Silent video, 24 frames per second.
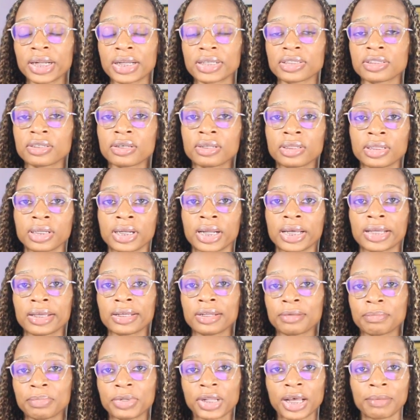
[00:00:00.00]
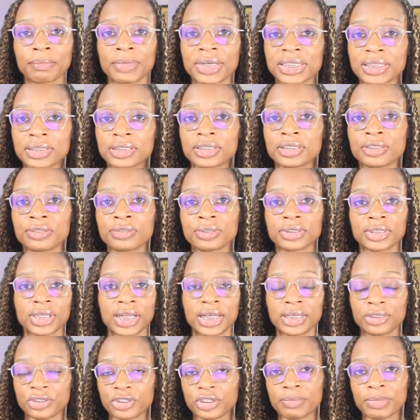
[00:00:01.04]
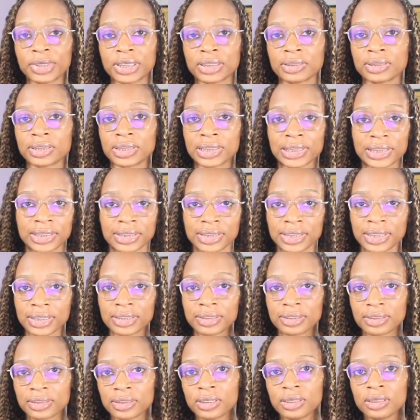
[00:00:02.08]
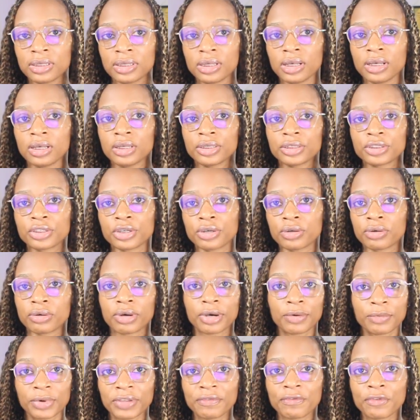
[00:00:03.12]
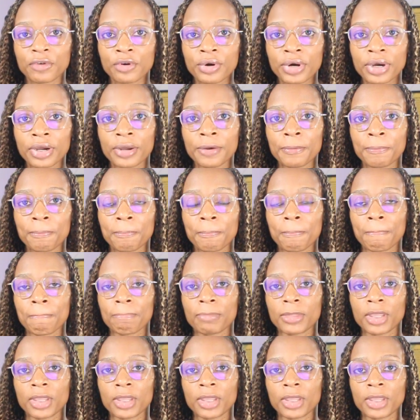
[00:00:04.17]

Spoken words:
but I saw that I could apply my skills in HTML and CSS. So I went for it.